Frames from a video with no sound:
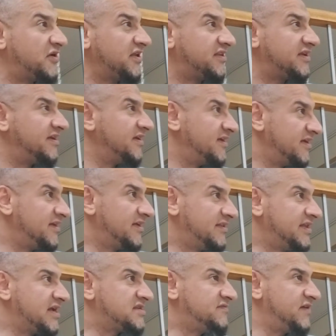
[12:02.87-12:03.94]
it.
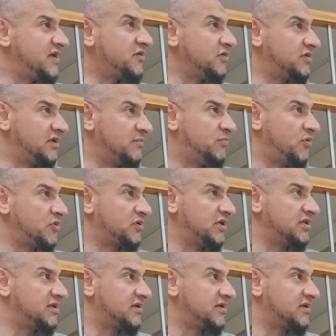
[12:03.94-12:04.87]
That's very good, important,